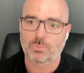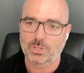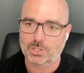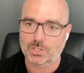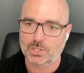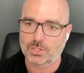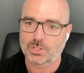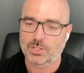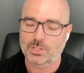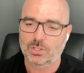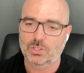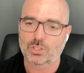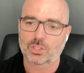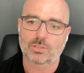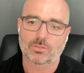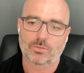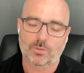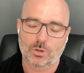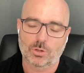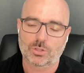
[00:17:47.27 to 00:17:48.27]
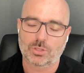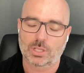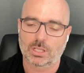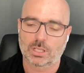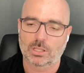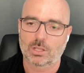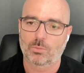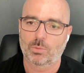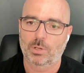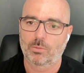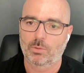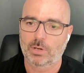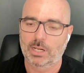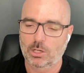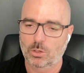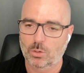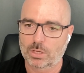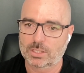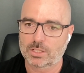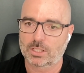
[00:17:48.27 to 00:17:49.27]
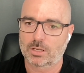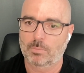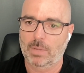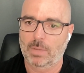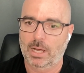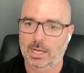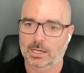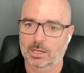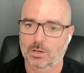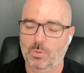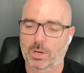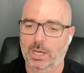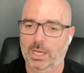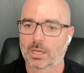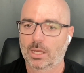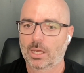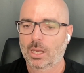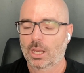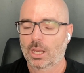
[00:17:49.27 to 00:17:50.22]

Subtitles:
resistance is the first thing that we really look at a marker where